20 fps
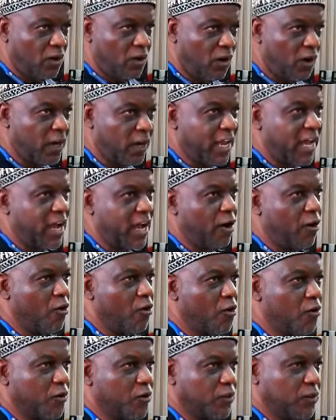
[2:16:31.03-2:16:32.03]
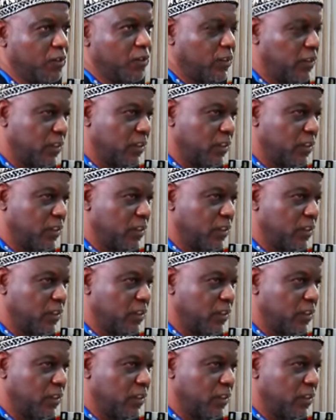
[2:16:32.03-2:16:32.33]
on our own